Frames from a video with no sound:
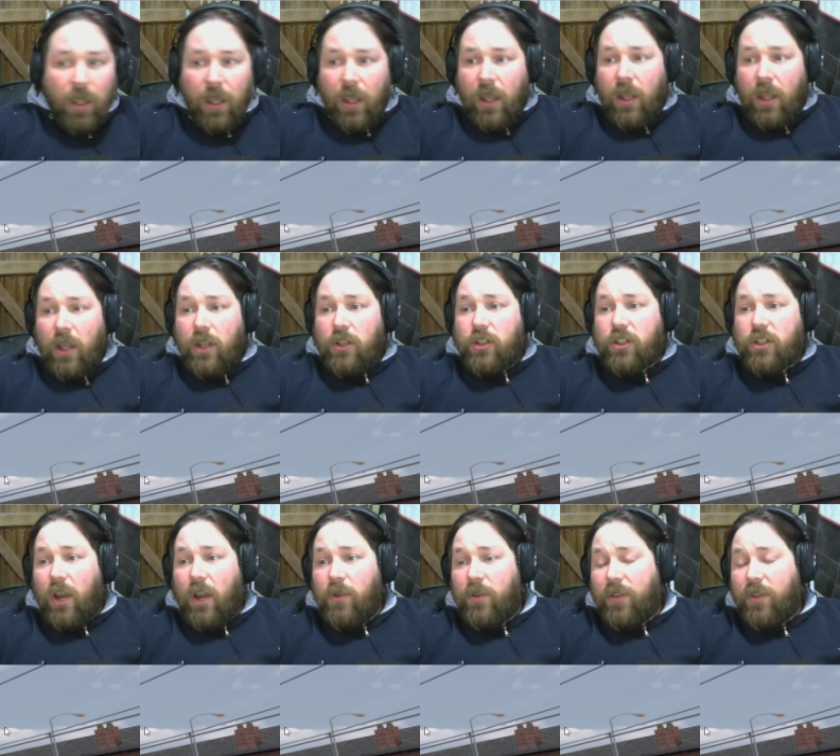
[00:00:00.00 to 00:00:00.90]

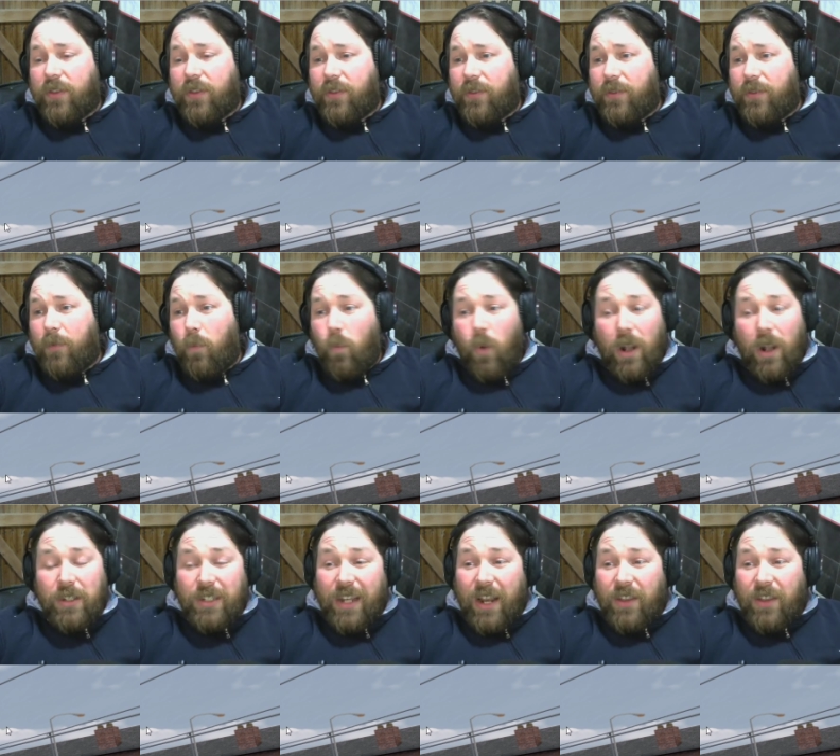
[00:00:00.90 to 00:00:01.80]
So, once
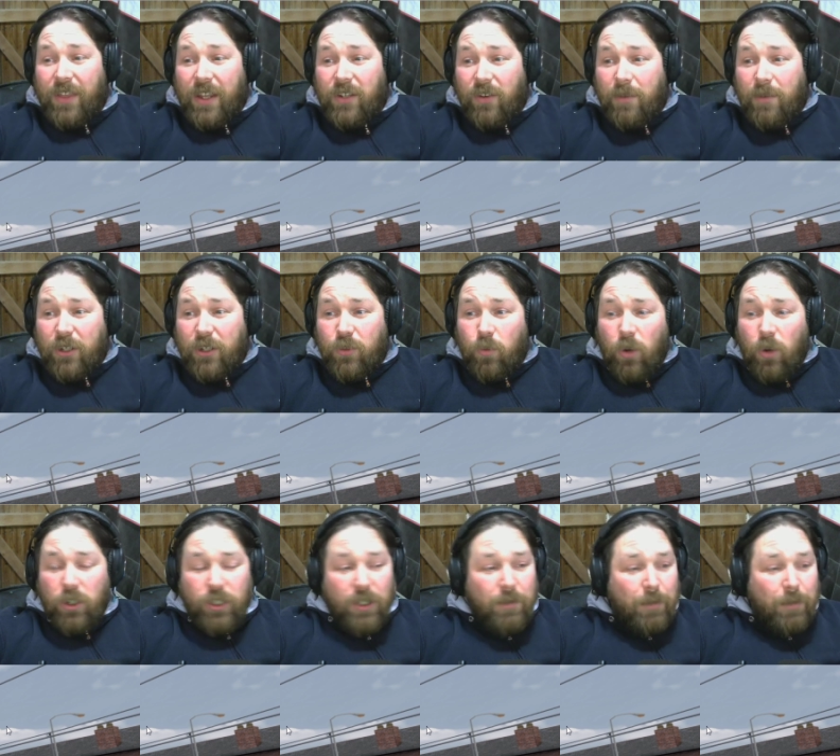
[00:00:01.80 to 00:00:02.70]
again, thanks very much for
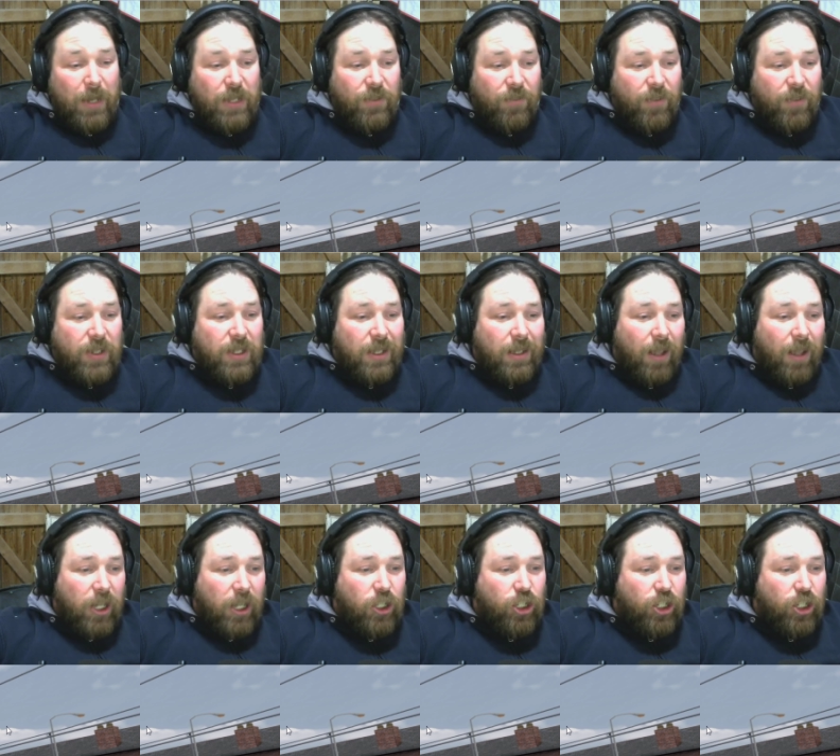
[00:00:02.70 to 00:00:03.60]
watching. Please feel free to like,
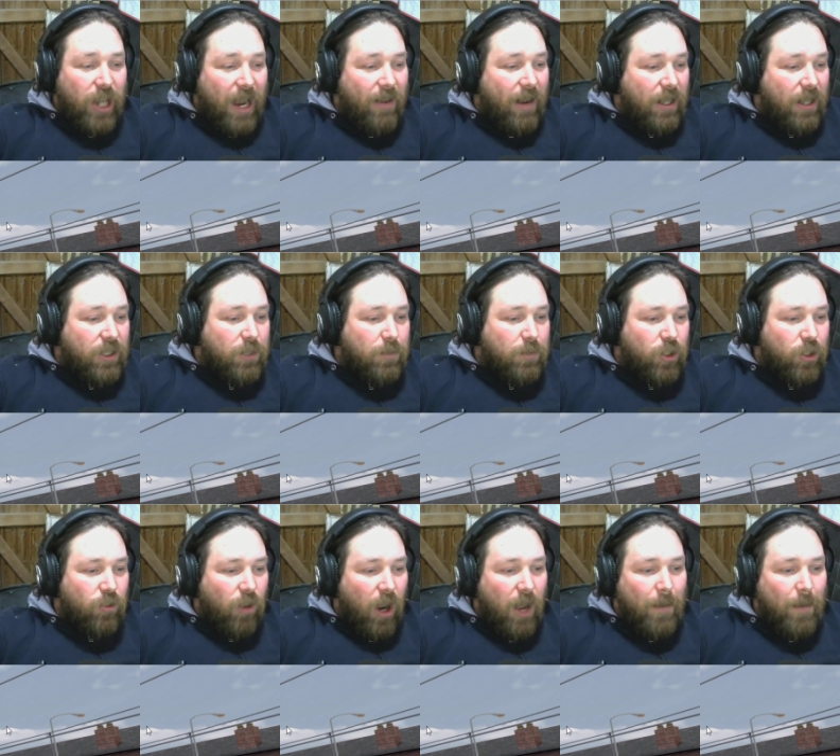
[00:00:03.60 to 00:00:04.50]
share and
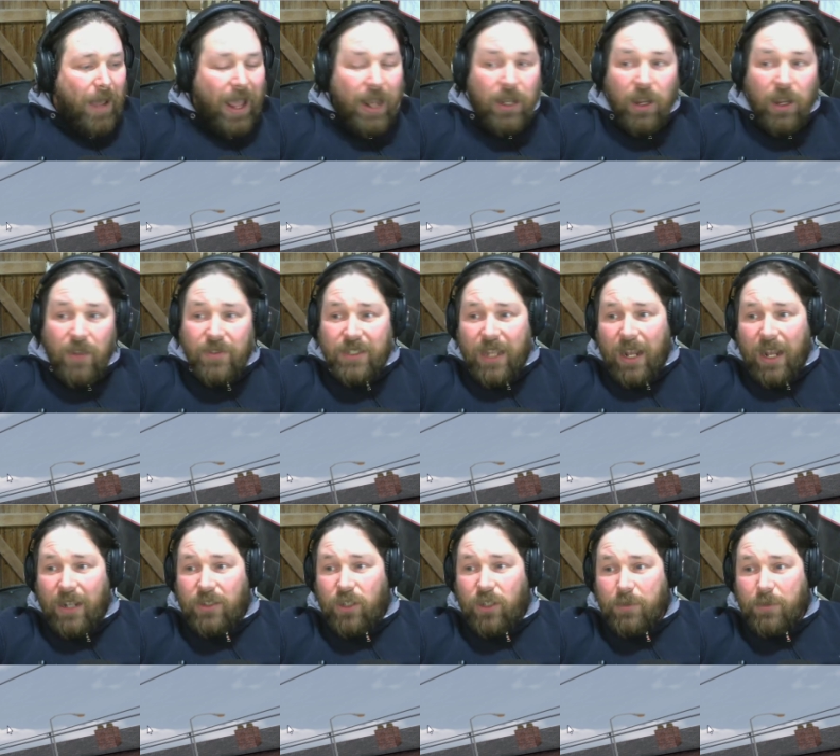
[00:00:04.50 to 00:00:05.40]
subscribe. Heading over to
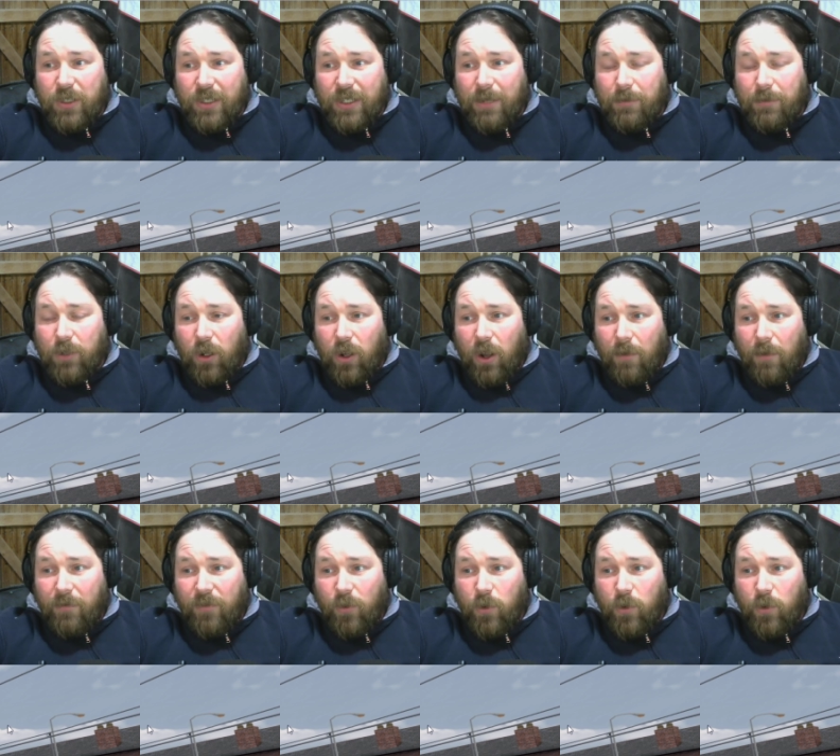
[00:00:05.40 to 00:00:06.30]
alanthomsonsim.com
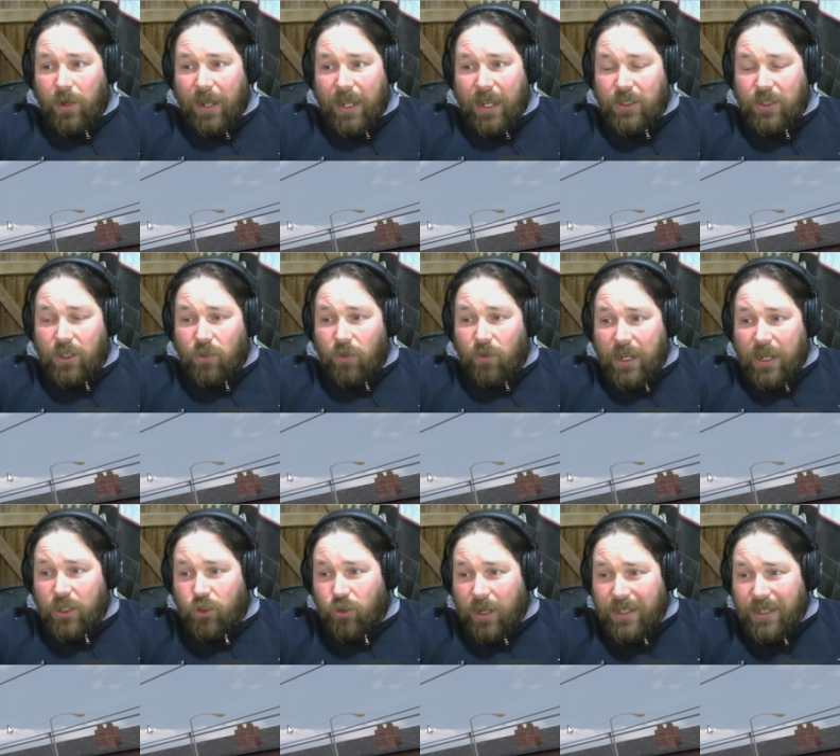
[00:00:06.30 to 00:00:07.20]
for all your latest and greatest
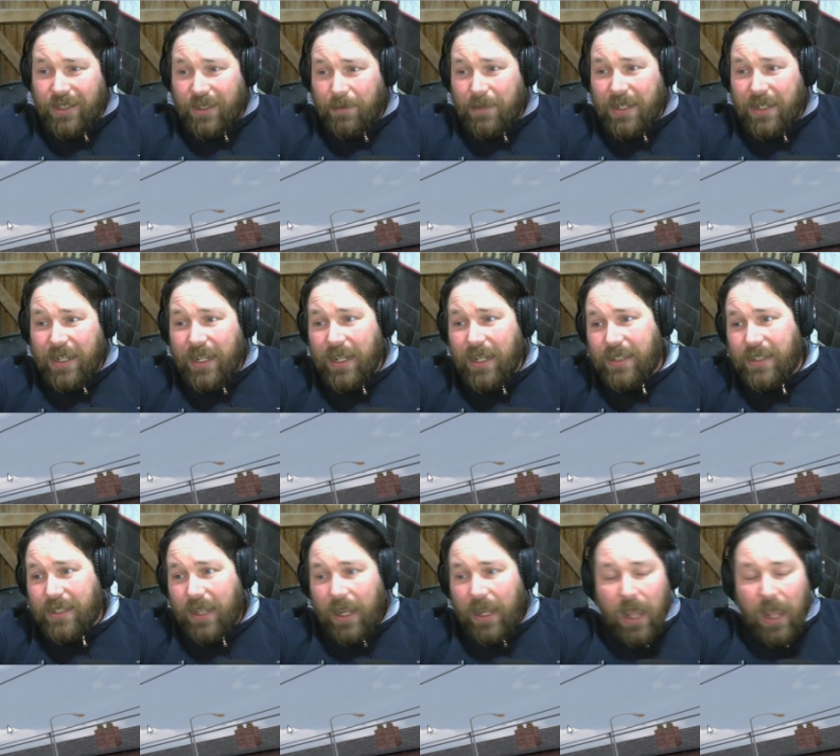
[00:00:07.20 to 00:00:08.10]
train sim needs.
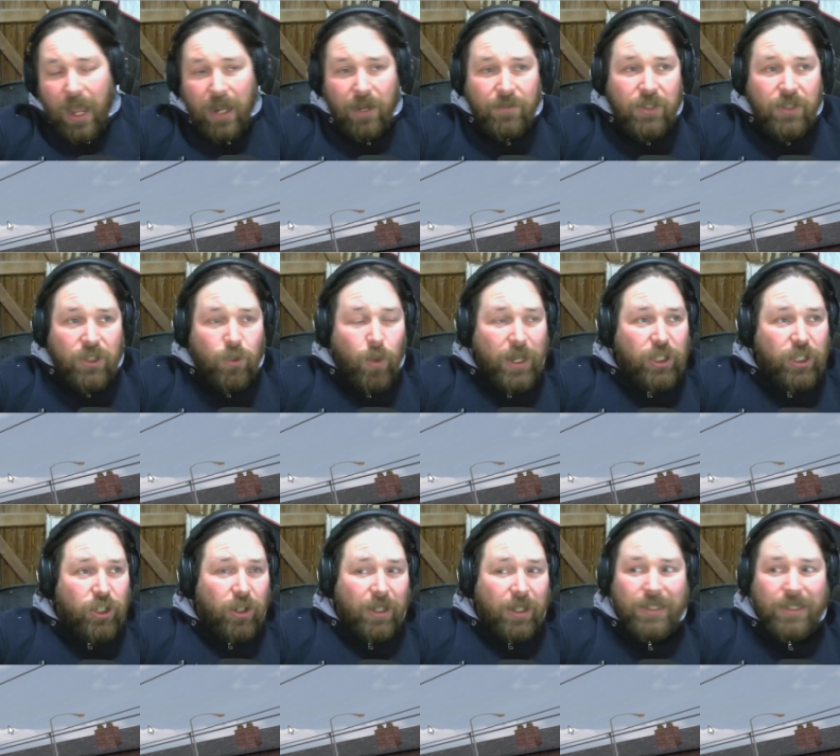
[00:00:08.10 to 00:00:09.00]
Head over to Twitch
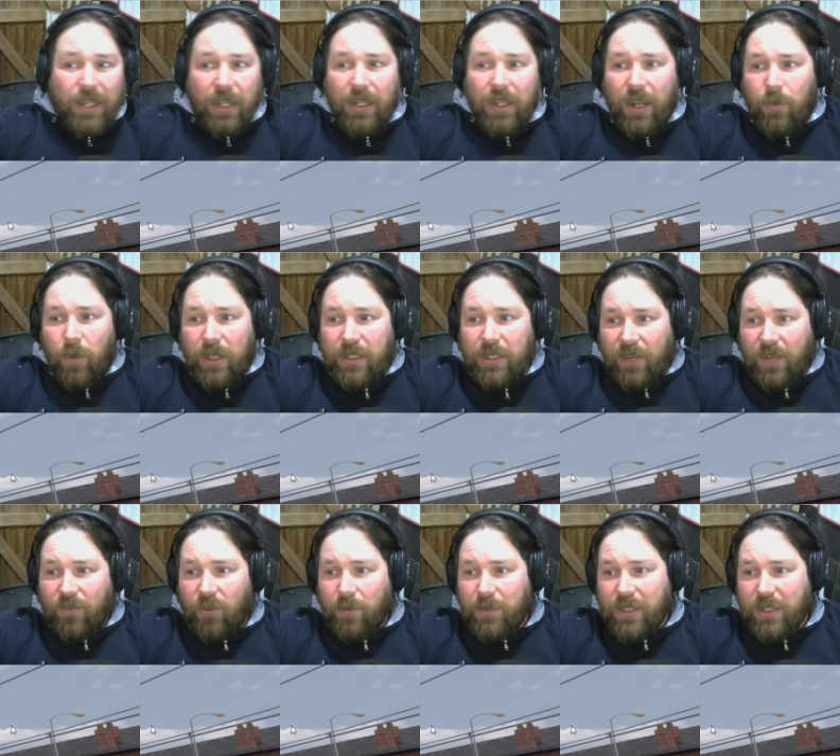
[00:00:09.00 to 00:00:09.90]
on a Sunday and Wednesday
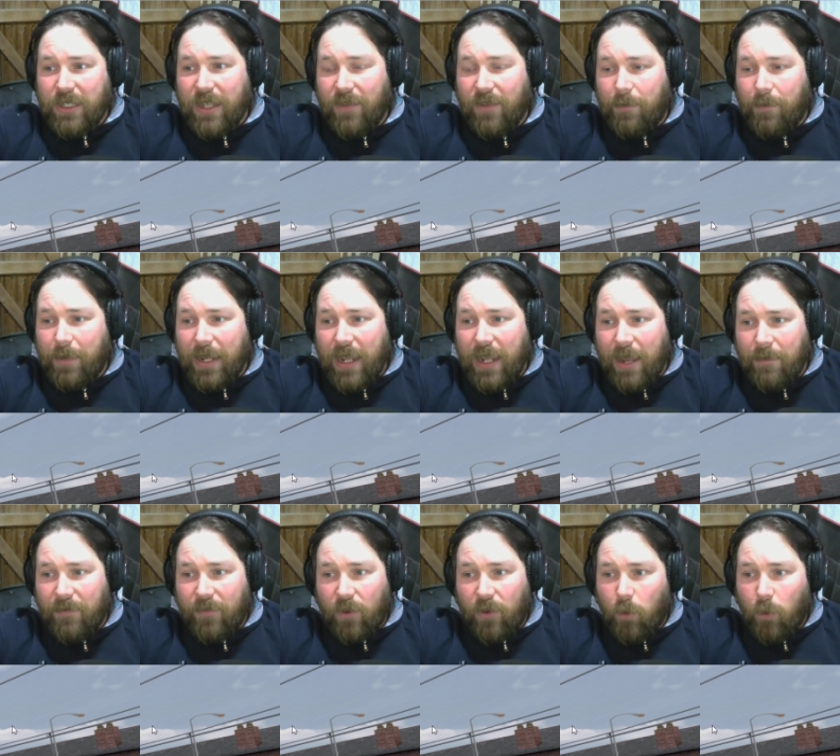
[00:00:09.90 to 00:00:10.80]
from 7 PM
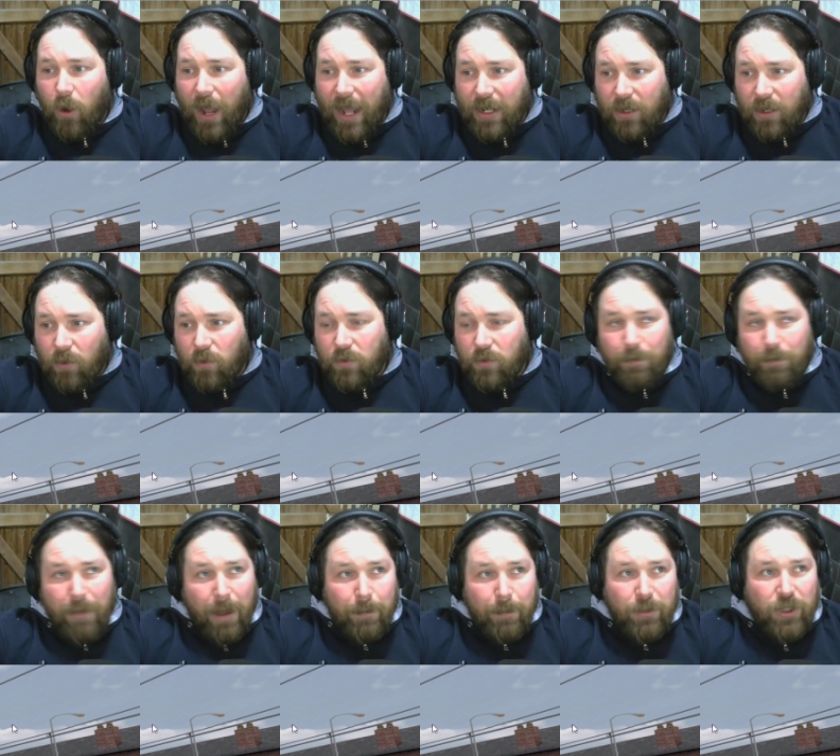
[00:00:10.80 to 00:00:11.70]
for a more adult
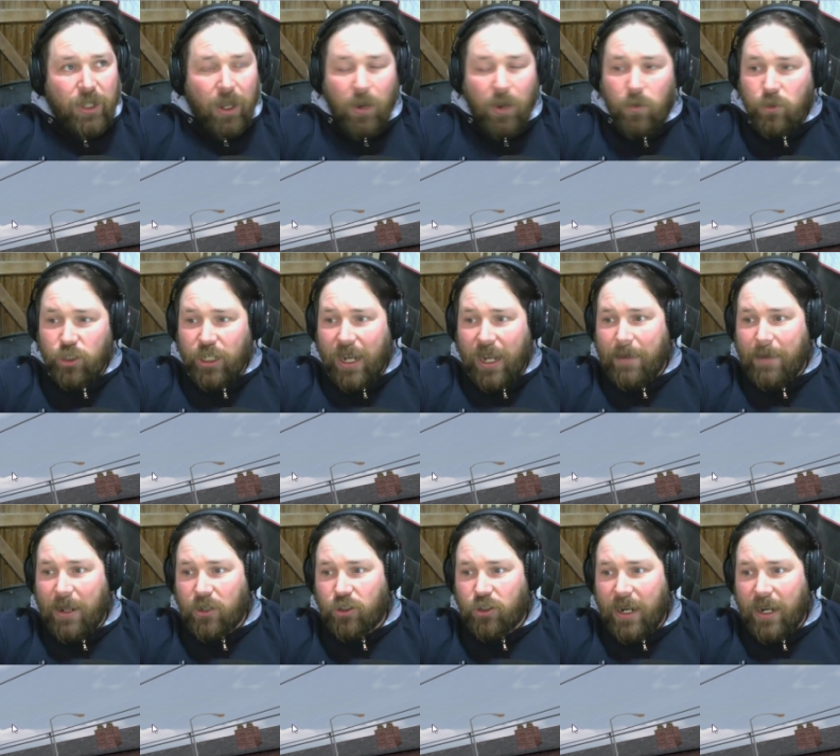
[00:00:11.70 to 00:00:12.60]
pub-style chat about
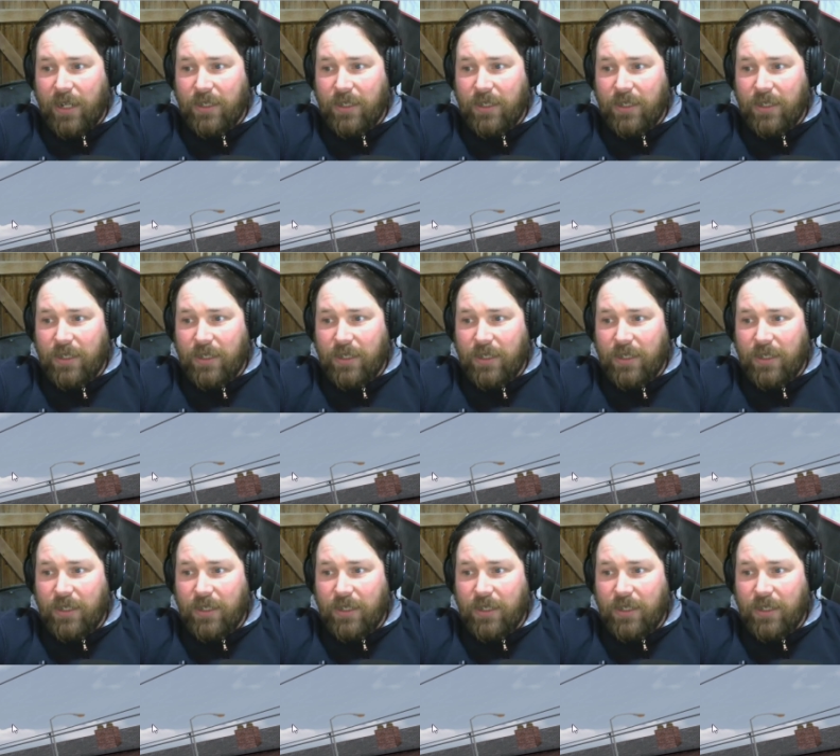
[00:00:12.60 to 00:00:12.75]
trains.